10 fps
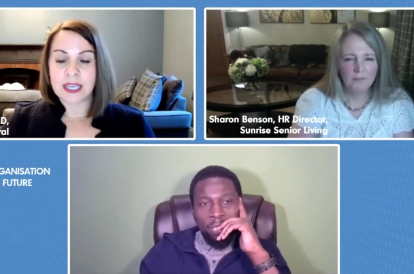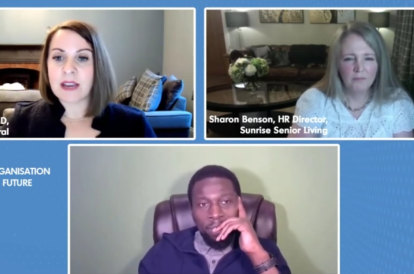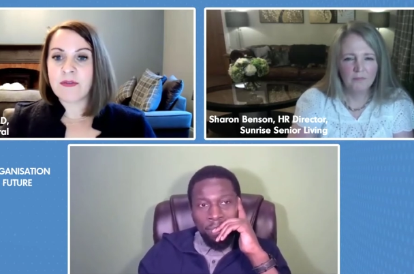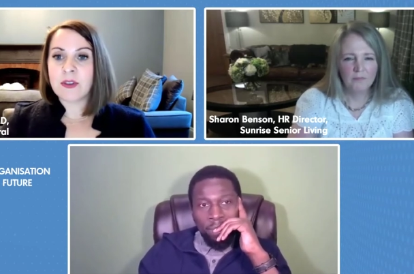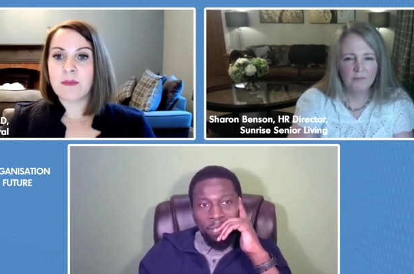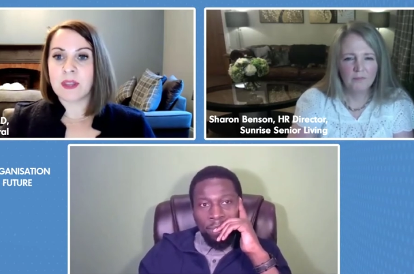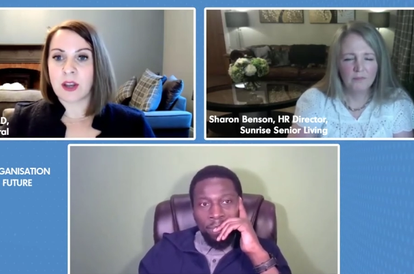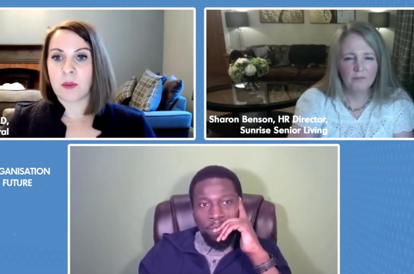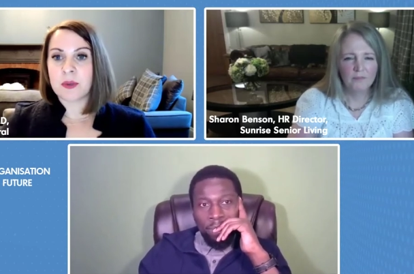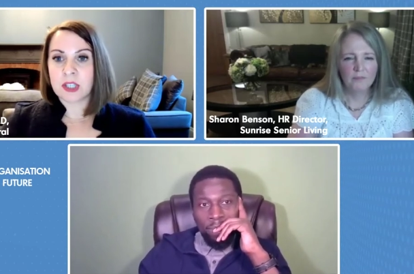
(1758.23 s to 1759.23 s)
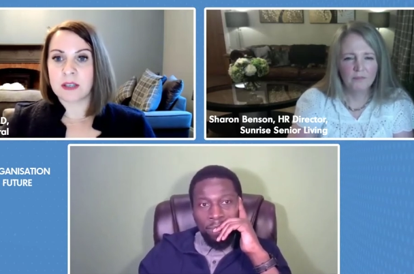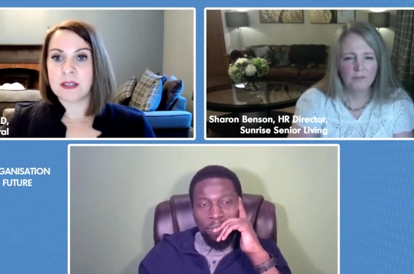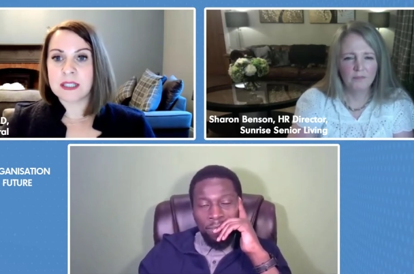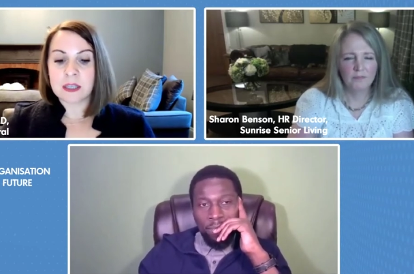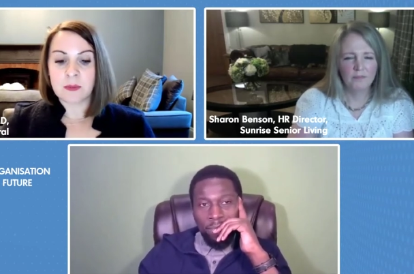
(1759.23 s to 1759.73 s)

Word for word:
Speaker 1: give them the opportunity